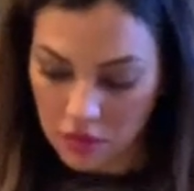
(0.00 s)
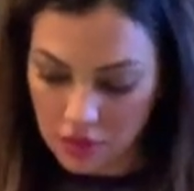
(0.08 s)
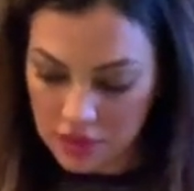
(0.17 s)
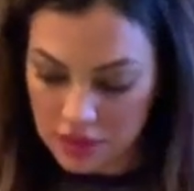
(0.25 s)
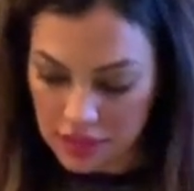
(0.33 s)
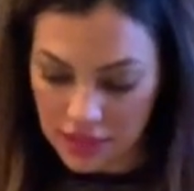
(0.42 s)

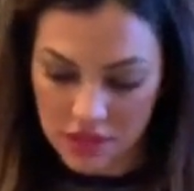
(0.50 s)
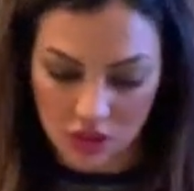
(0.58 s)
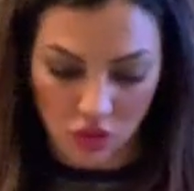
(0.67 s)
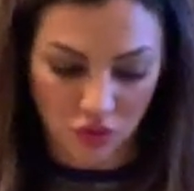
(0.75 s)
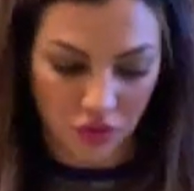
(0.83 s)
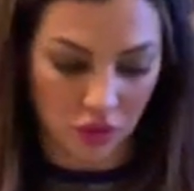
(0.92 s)
This I
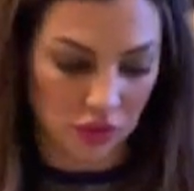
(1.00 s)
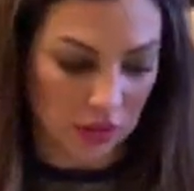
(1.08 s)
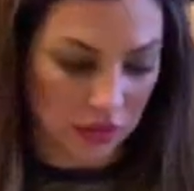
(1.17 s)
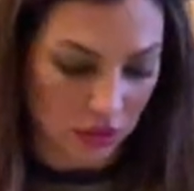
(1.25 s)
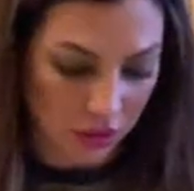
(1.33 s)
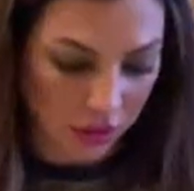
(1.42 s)
don't fold
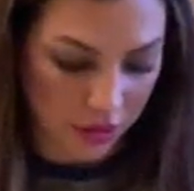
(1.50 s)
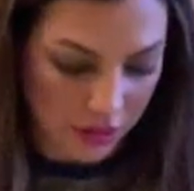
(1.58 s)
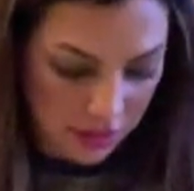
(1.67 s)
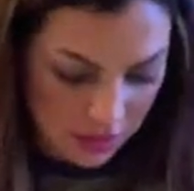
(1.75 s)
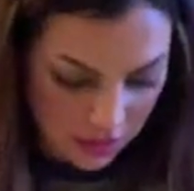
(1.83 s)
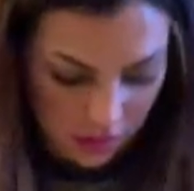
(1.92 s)
into
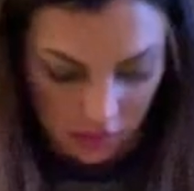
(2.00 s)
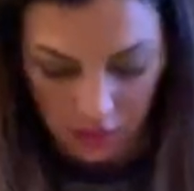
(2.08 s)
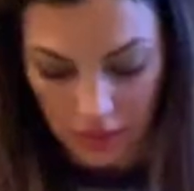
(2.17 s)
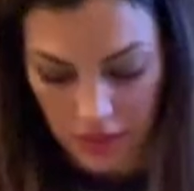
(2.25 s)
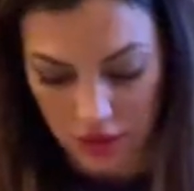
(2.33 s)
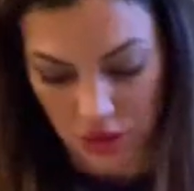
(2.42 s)
thirds,
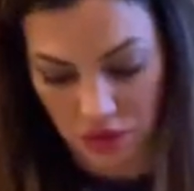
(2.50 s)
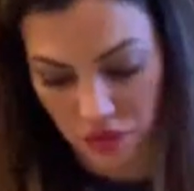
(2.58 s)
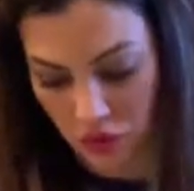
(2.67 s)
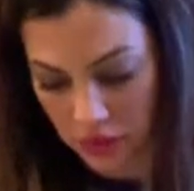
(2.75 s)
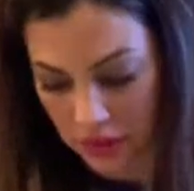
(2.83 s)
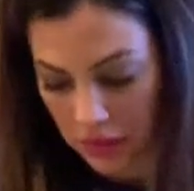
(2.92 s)
I just
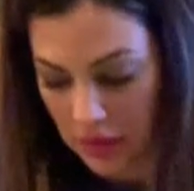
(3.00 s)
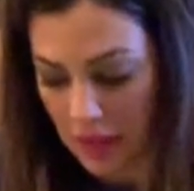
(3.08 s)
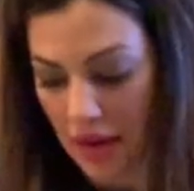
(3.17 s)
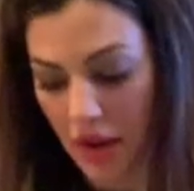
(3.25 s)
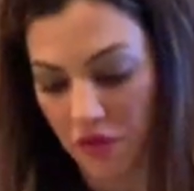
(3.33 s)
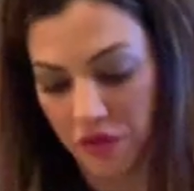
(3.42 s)
fold it in
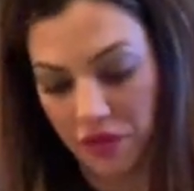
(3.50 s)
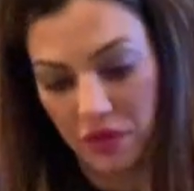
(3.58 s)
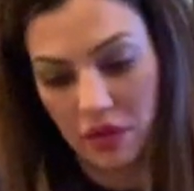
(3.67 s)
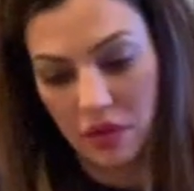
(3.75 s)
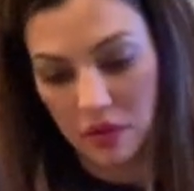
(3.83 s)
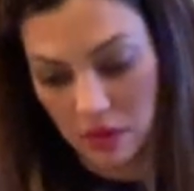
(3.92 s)
half.
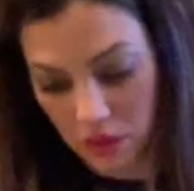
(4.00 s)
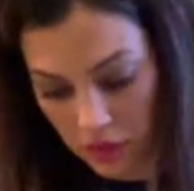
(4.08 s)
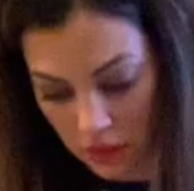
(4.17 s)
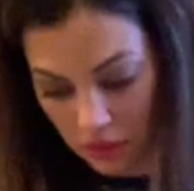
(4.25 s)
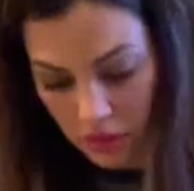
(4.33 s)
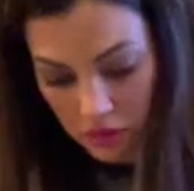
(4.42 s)

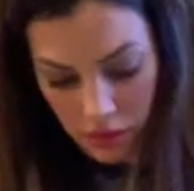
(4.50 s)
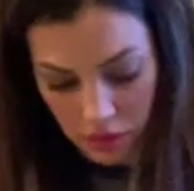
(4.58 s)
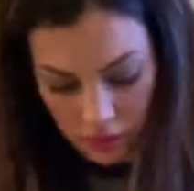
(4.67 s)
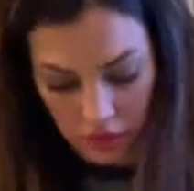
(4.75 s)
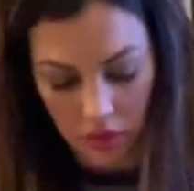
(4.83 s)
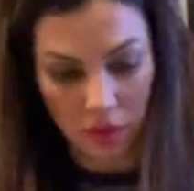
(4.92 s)

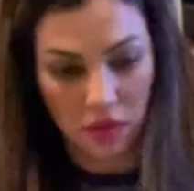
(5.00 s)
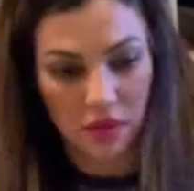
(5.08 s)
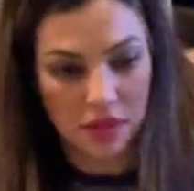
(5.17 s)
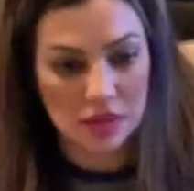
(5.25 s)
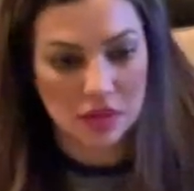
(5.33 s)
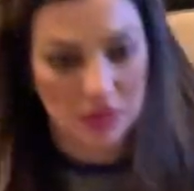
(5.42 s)
And
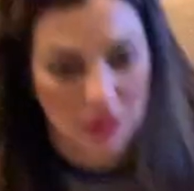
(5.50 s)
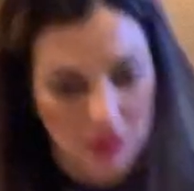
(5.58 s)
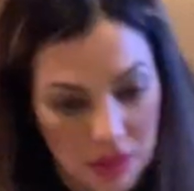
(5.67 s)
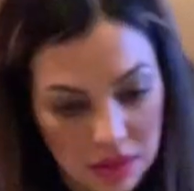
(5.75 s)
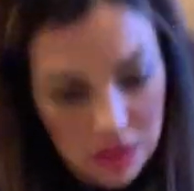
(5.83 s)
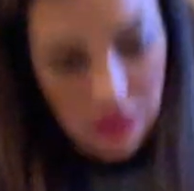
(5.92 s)
you can
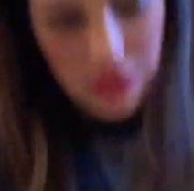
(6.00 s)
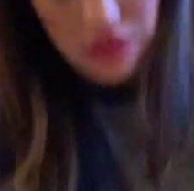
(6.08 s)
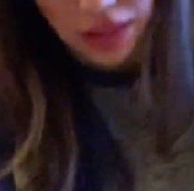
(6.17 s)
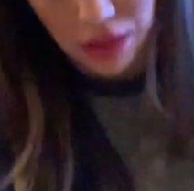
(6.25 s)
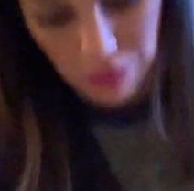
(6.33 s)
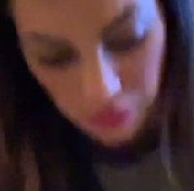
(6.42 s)
see it's the
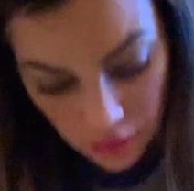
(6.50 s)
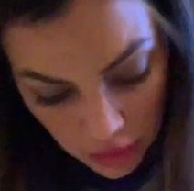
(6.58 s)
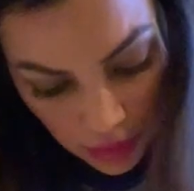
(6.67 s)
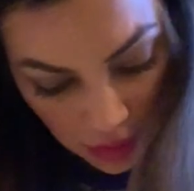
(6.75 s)
same